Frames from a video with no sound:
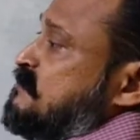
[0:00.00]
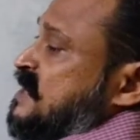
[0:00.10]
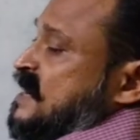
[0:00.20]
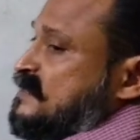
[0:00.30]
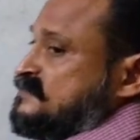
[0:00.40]

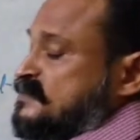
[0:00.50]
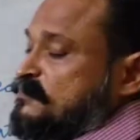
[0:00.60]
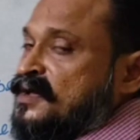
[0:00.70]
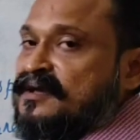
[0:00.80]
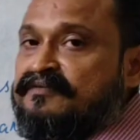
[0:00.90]

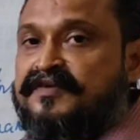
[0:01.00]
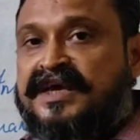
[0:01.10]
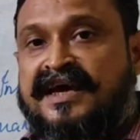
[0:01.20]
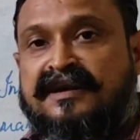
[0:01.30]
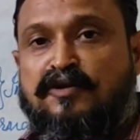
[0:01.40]
mechanism, we
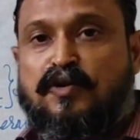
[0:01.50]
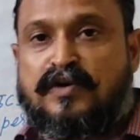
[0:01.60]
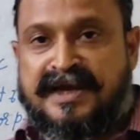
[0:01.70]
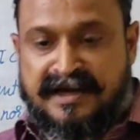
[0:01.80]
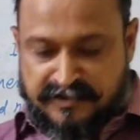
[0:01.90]
can
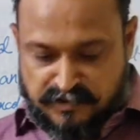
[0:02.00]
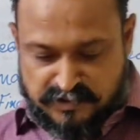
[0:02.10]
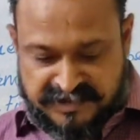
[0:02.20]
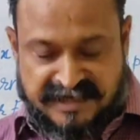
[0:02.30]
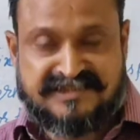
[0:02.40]
locate
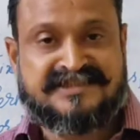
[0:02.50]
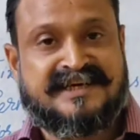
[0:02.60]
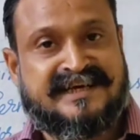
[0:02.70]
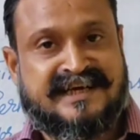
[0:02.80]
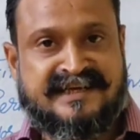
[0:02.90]
those
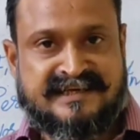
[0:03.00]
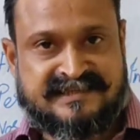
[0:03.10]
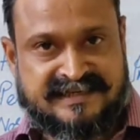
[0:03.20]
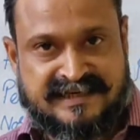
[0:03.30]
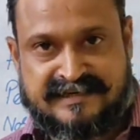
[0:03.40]

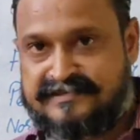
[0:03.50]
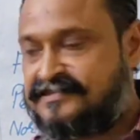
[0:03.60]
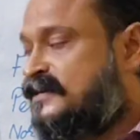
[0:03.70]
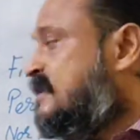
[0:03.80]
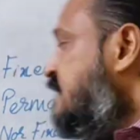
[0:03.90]
instantaneous centers,